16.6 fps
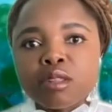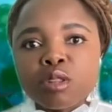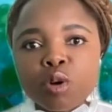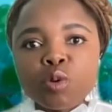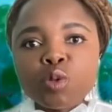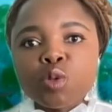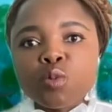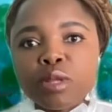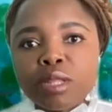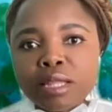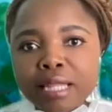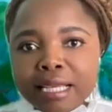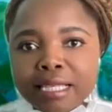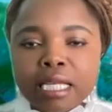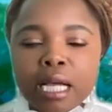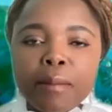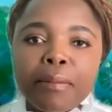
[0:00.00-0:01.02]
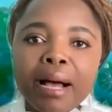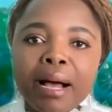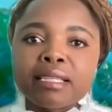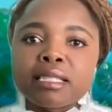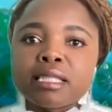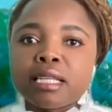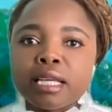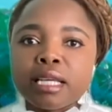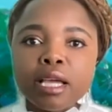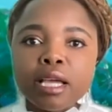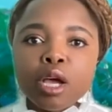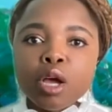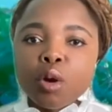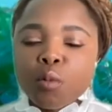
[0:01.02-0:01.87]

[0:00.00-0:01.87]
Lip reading: those with less capacity